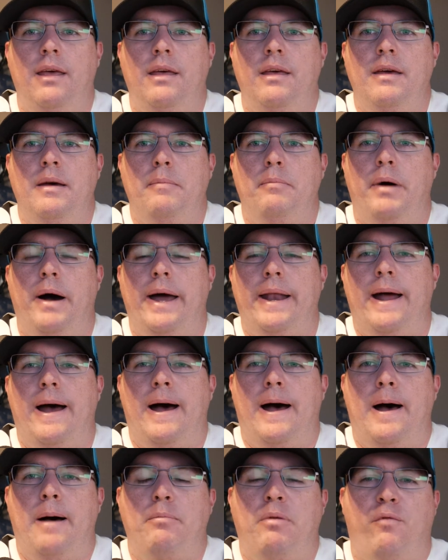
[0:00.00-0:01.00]

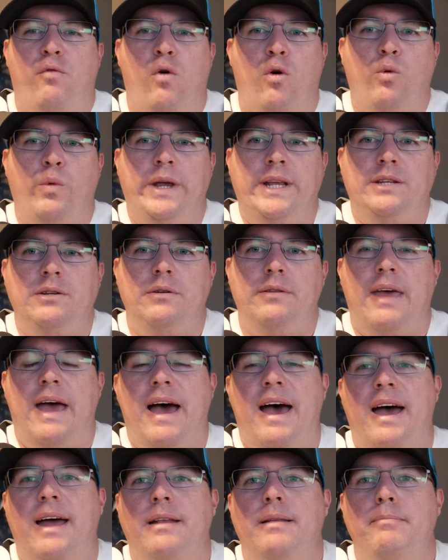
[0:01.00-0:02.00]
But before we do
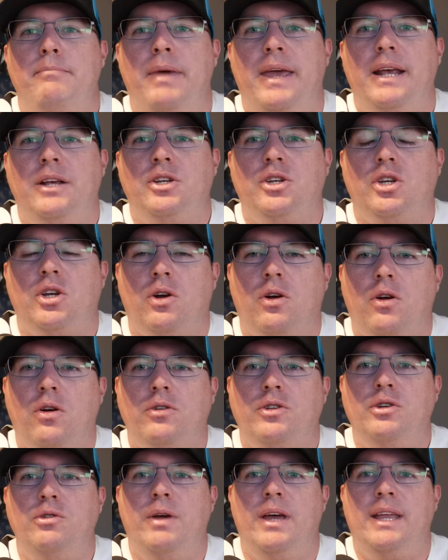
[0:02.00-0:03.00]
that, make sure
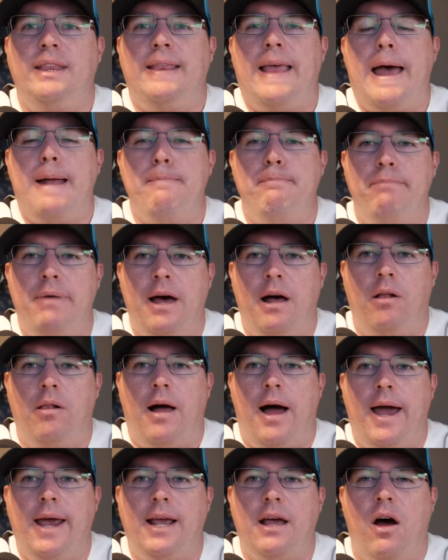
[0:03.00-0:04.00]
to hit that bell
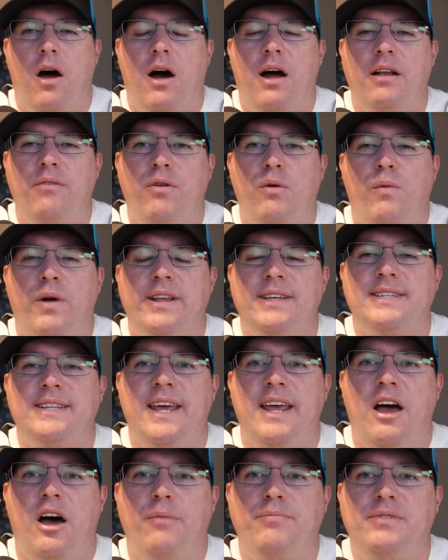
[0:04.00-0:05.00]
icon if you want to stay
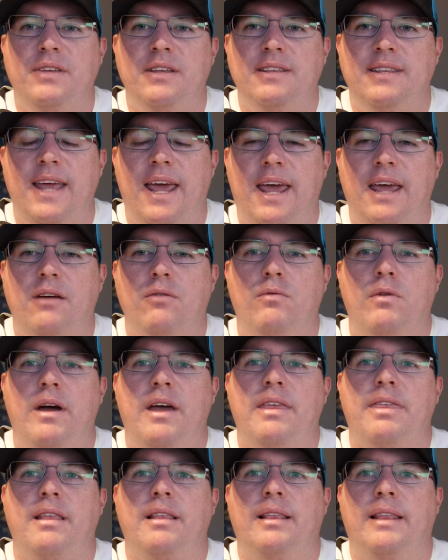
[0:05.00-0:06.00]
up to date
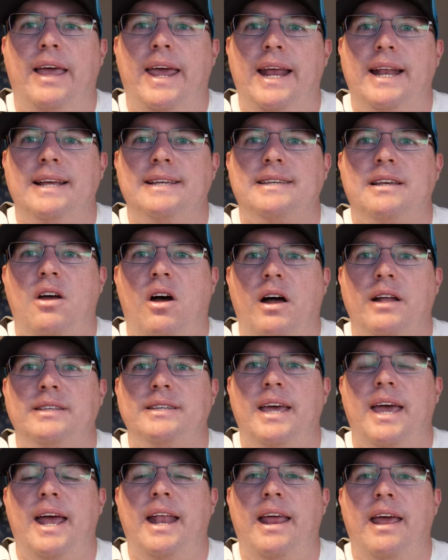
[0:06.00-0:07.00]
with latest
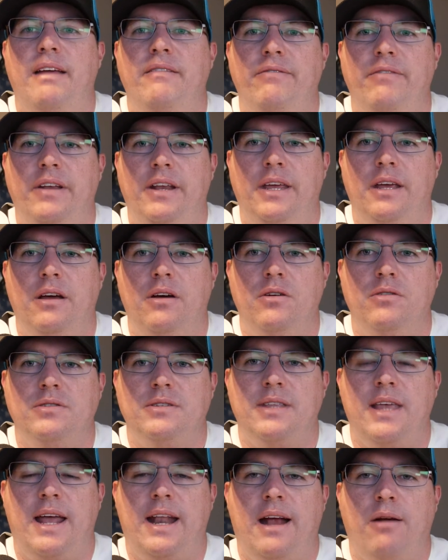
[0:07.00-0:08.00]
content and videos
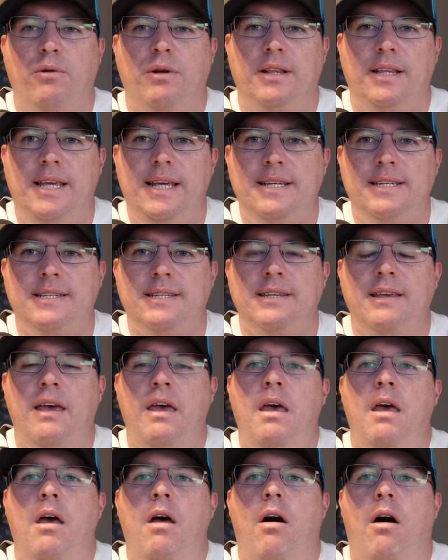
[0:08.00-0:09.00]
that I release.
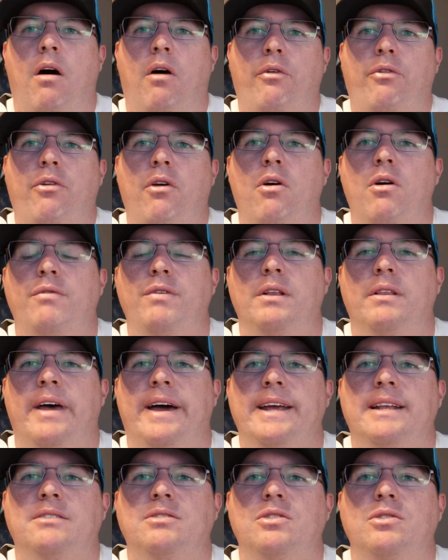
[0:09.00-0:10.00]
Also, if you'd
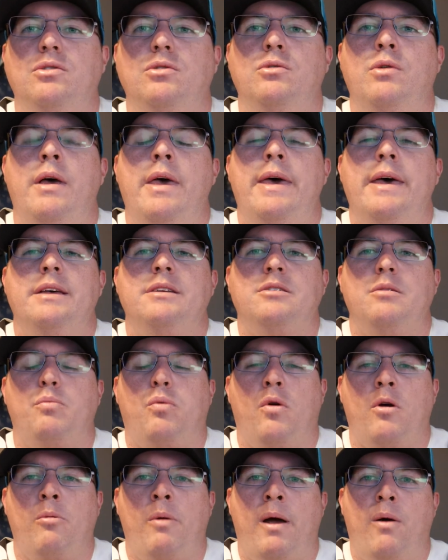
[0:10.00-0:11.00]
like to
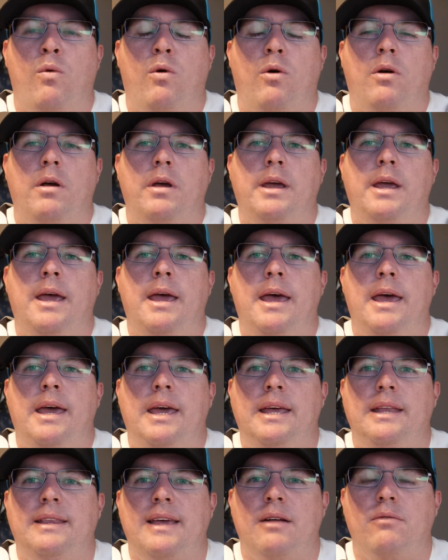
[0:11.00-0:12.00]
support my work,
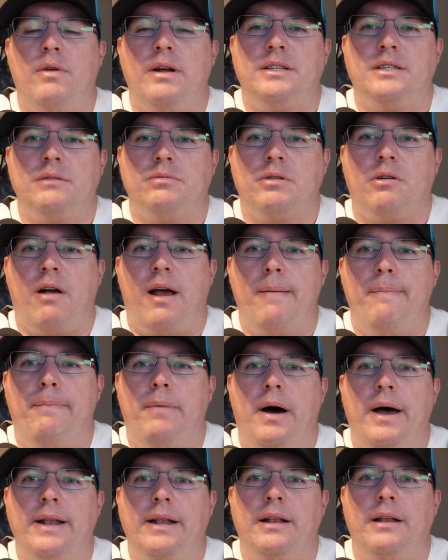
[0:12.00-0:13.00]
hit that red subscribe
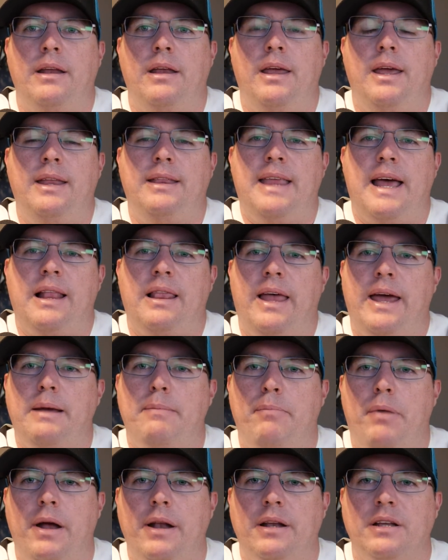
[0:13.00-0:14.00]
button, hit that like
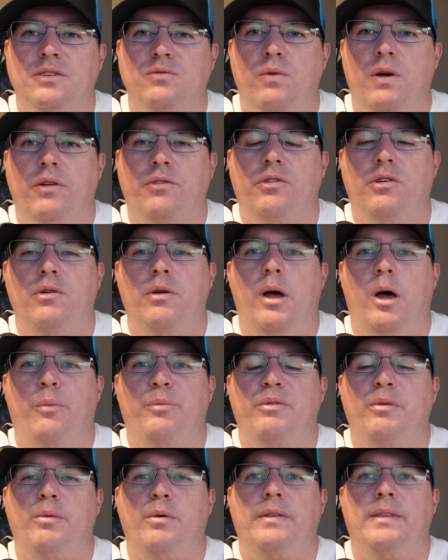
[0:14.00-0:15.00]
button as well, too. It helps
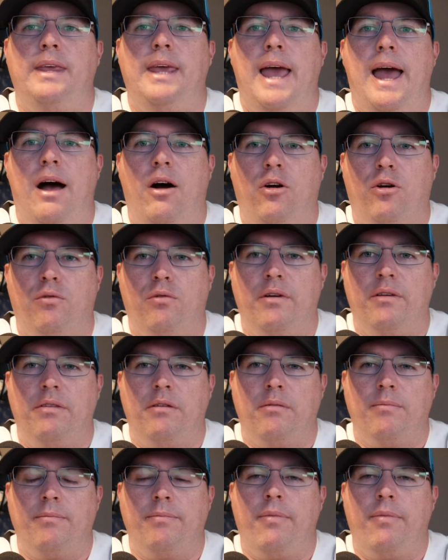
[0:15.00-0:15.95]
me with the algorithm.